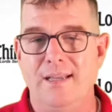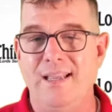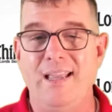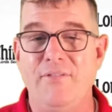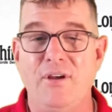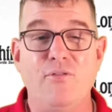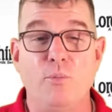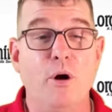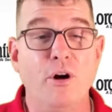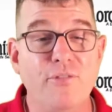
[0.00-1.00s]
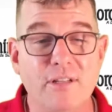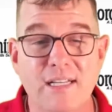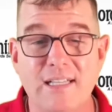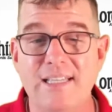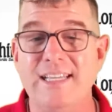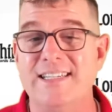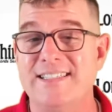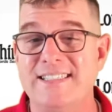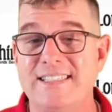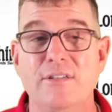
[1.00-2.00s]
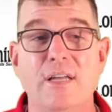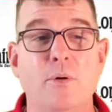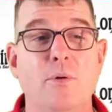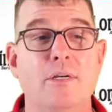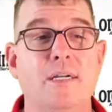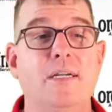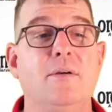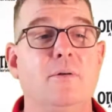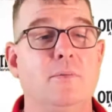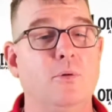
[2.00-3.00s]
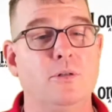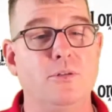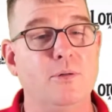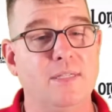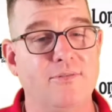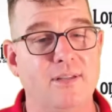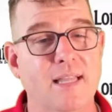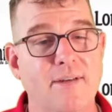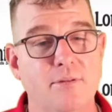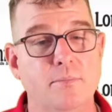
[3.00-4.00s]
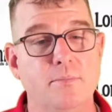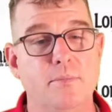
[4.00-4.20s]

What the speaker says: If we're perfectly clean, it's still not working, we're to a different level.